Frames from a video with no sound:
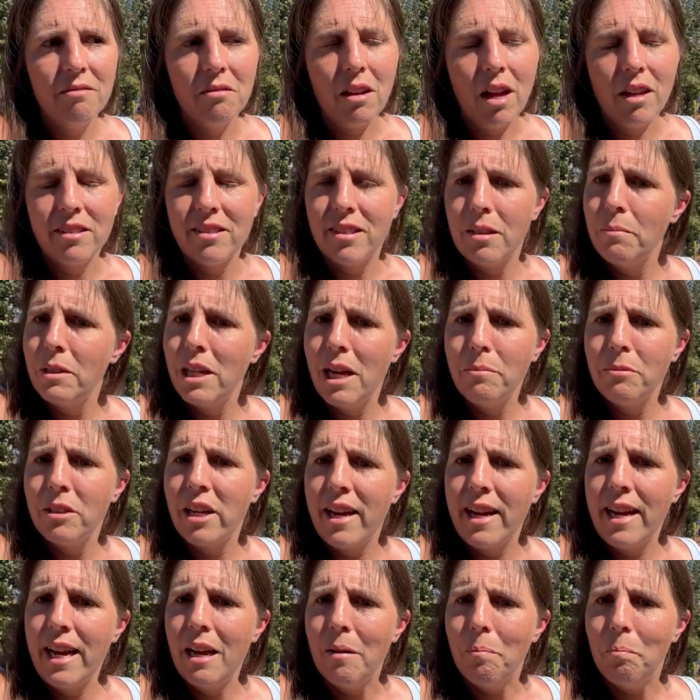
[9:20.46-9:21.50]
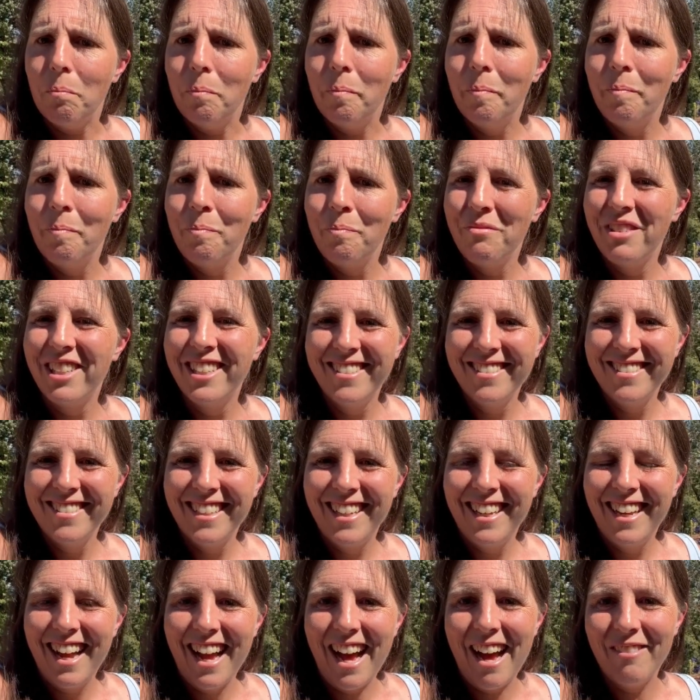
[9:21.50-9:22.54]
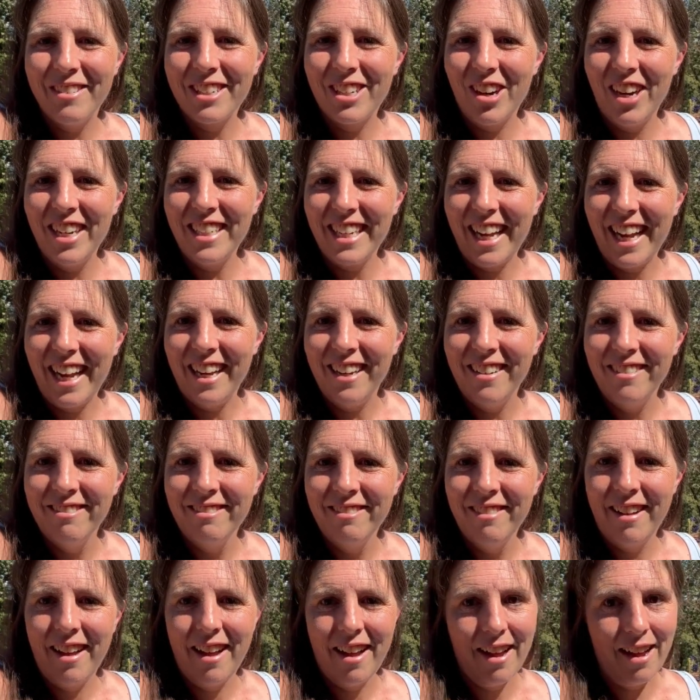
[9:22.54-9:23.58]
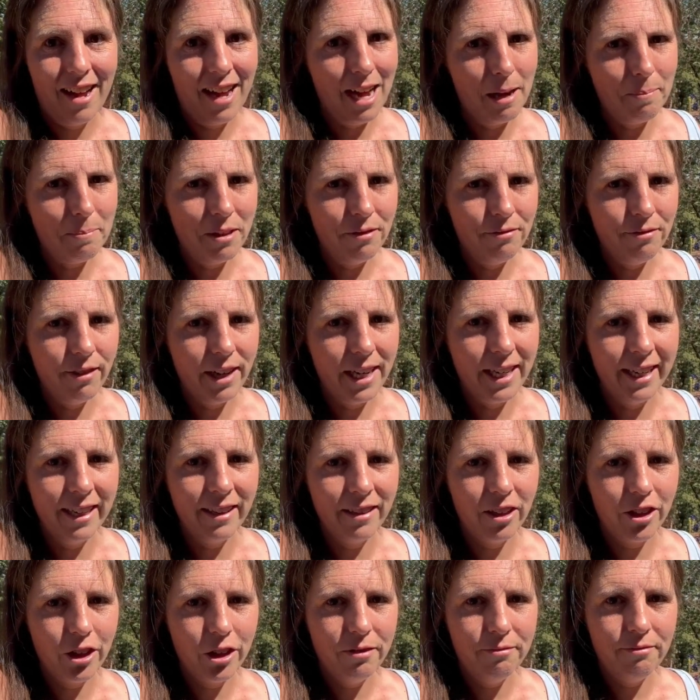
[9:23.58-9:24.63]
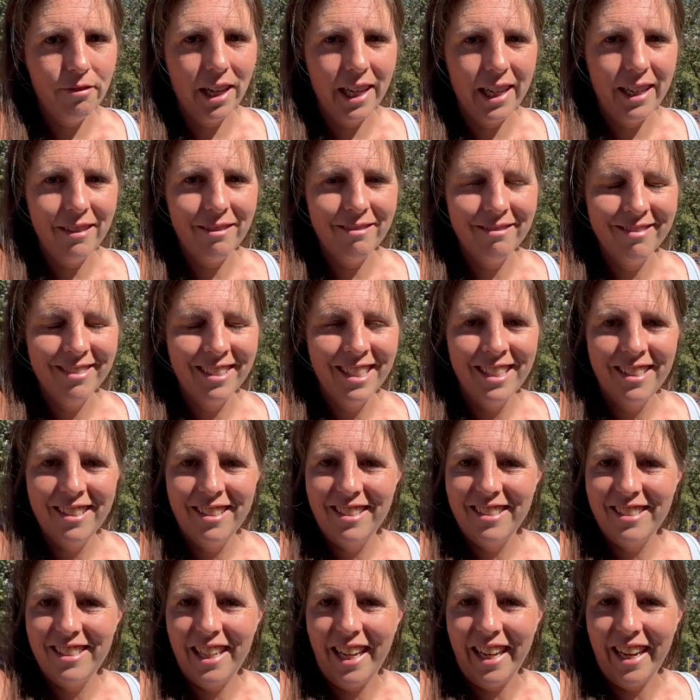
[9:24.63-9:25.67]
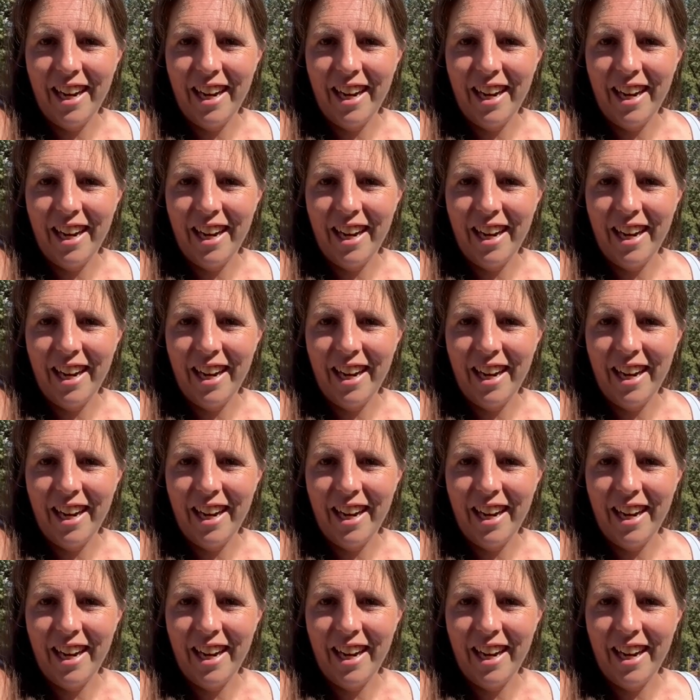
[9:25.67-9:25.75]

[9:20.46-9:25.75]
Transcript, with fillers: sometimes I am. Have a great day. Happy fighting the good fight. Take